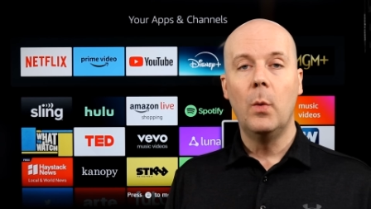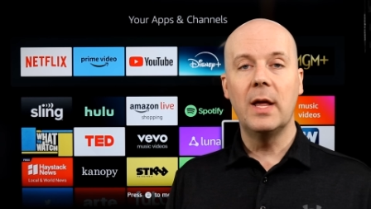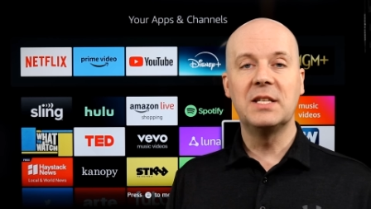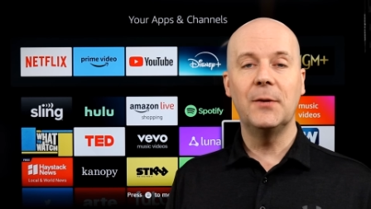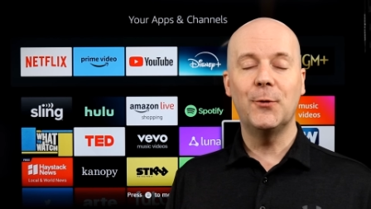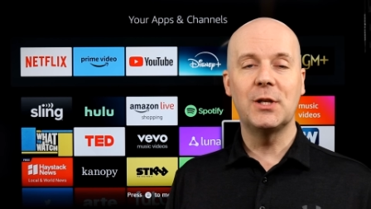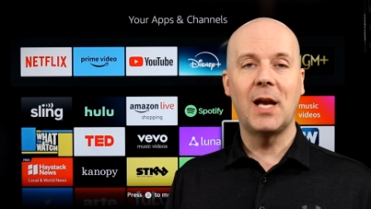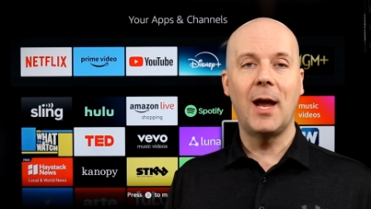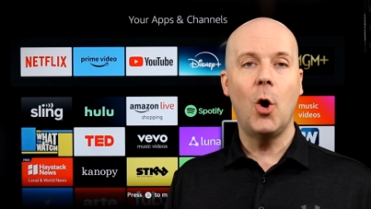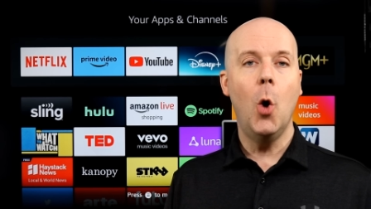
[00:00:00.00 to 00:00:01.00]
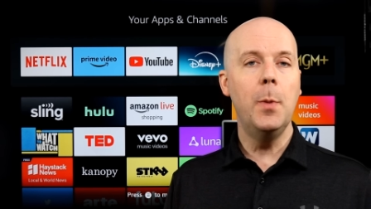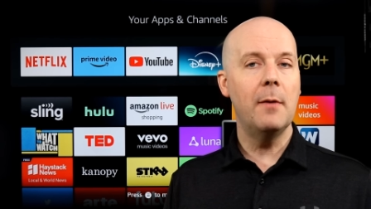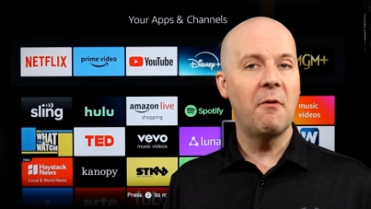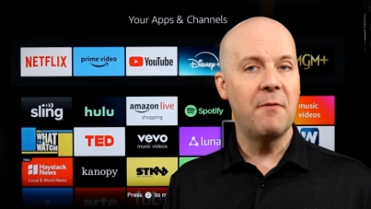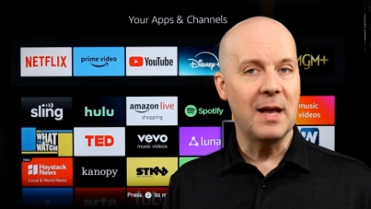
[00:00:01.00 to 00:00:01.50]
Well, that's it for today. I hope you
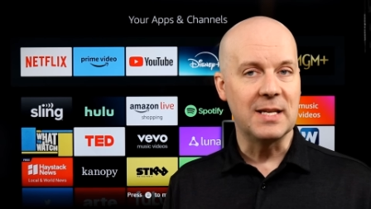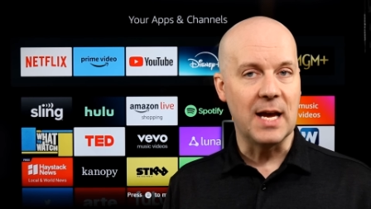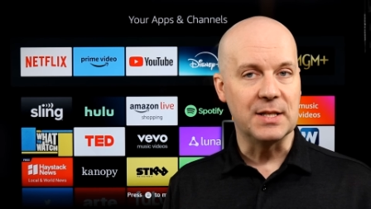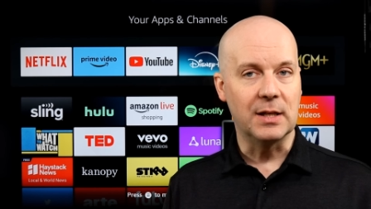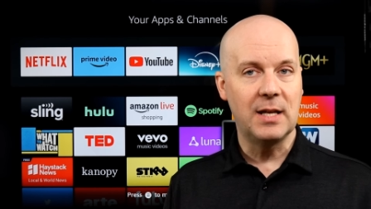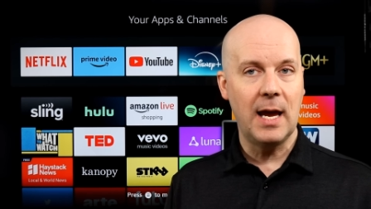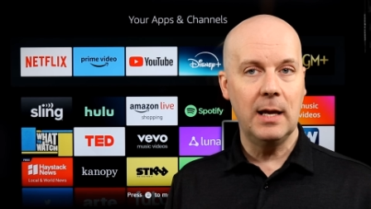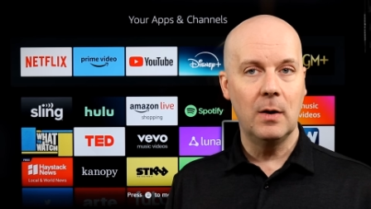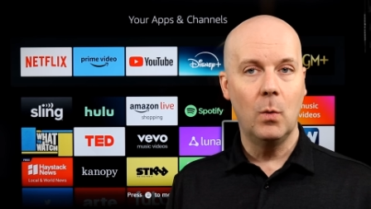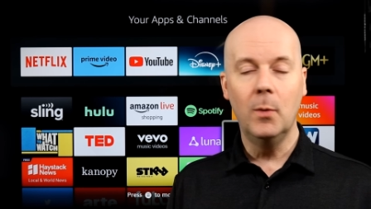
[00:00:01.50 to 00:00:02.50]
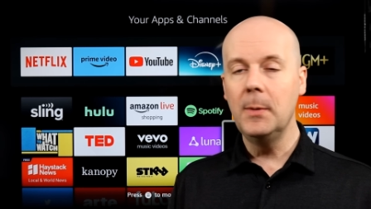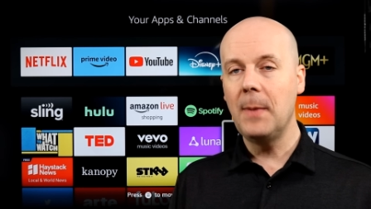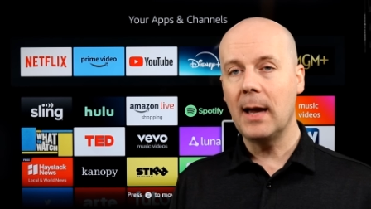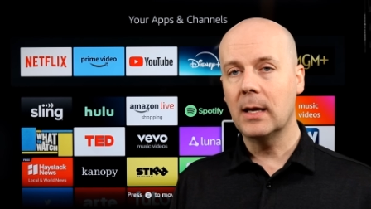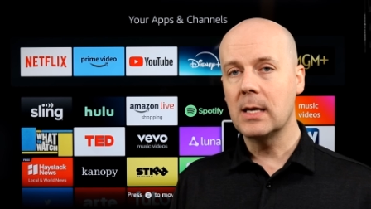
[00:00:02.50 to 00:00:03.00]
have a fantastic day. We'll be
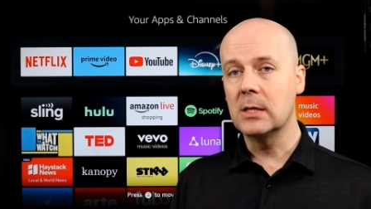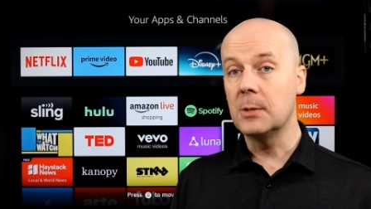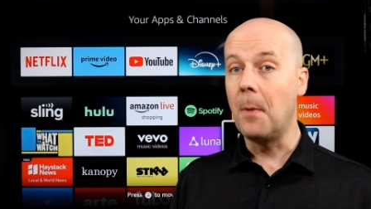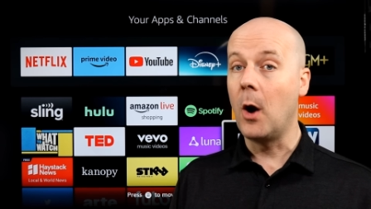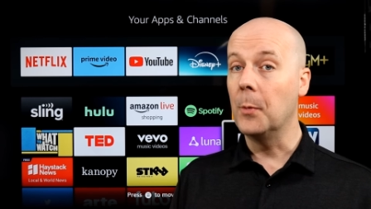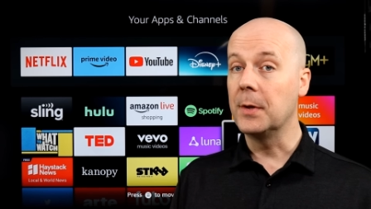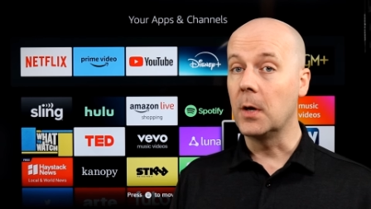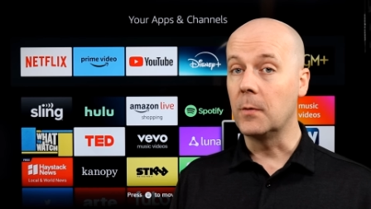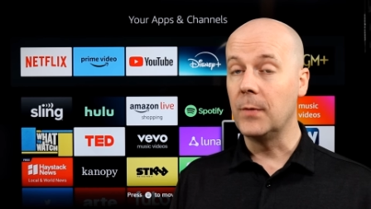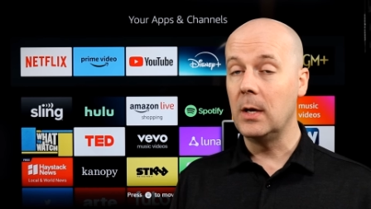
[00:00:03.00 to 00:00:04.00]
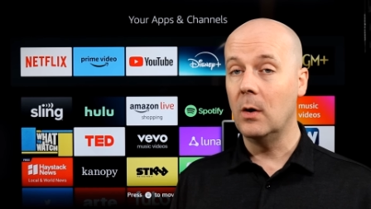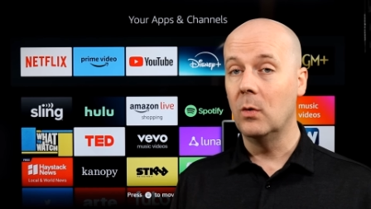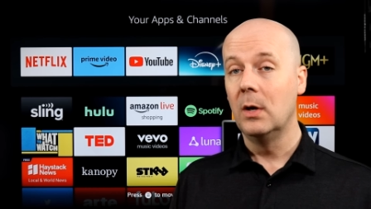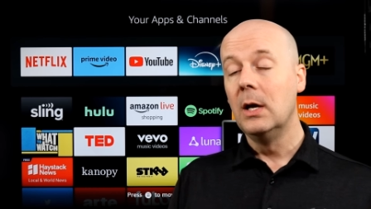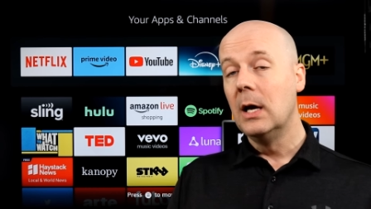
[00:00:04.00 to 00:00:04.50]
back again tomorrow with another video.